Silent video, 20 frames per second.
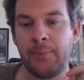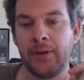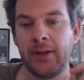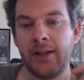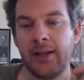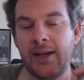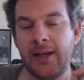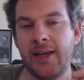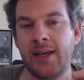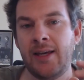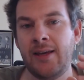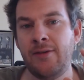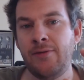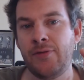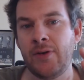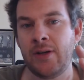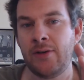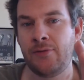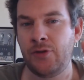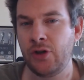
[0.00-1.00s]
believe,
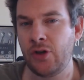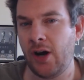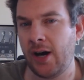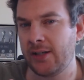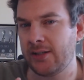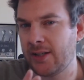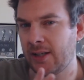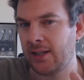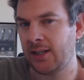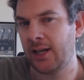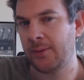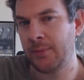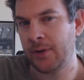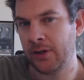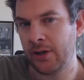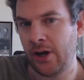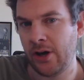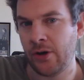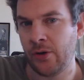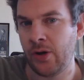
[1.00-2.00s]
and if you guys can let me
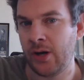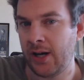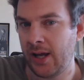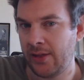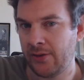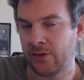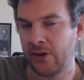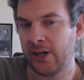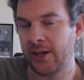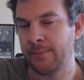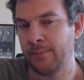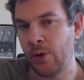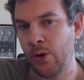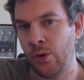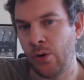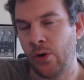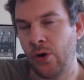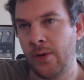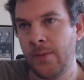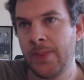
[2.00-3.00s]
know if there are any
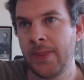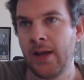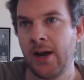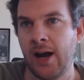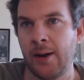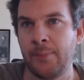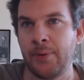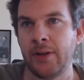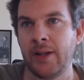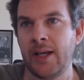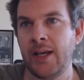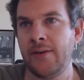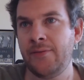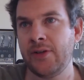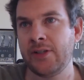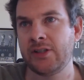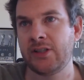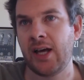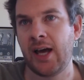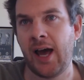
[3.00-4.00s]
more, I believe
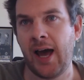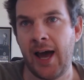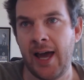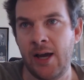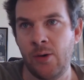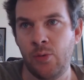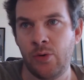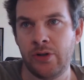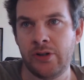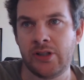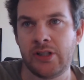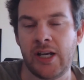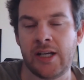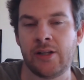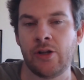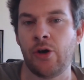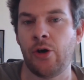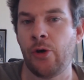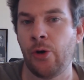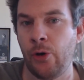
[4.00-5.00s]
it's the Haywoods and
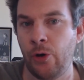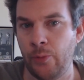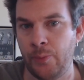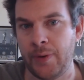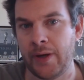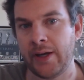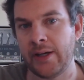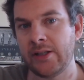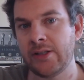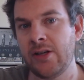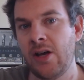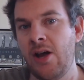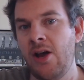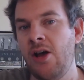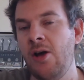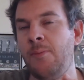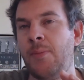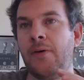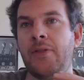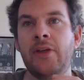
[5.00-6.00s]
the Herbigs.
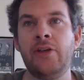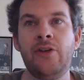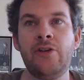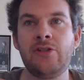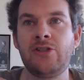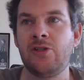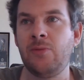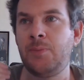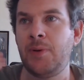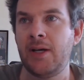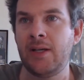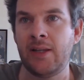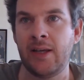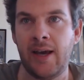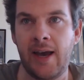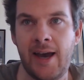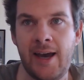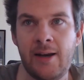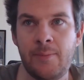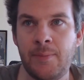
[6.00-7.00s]
But there used to be the
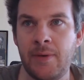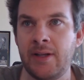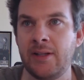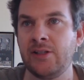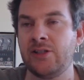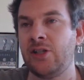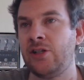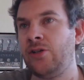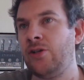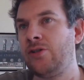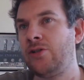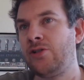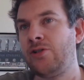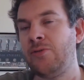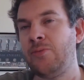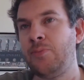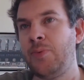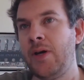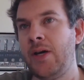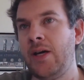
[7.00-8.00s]
Edmonds, there used to
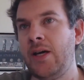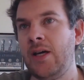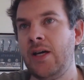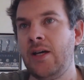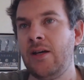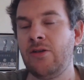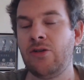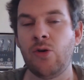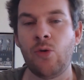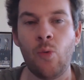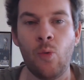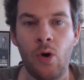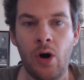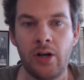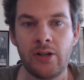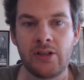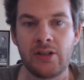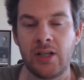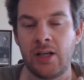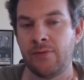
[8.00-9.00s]
be the
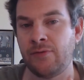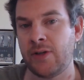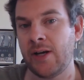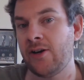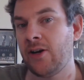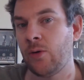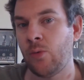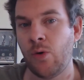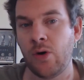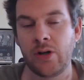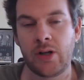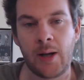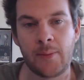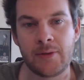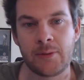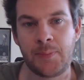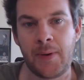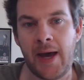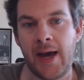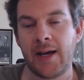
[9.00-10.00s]
Watts. If Derek Watt
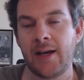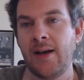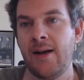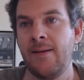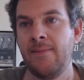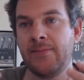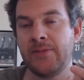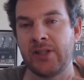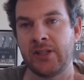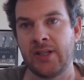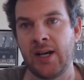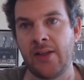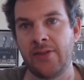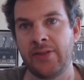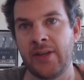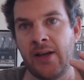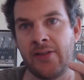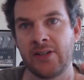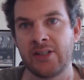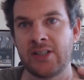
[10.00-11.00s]
comes back, it's
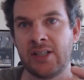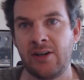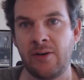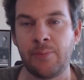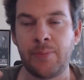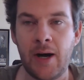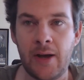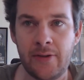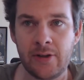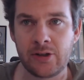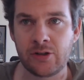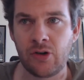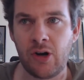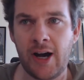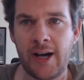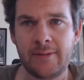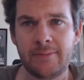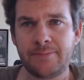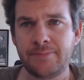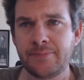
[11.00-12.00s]
another set of brothers,
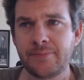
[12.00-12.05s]
right?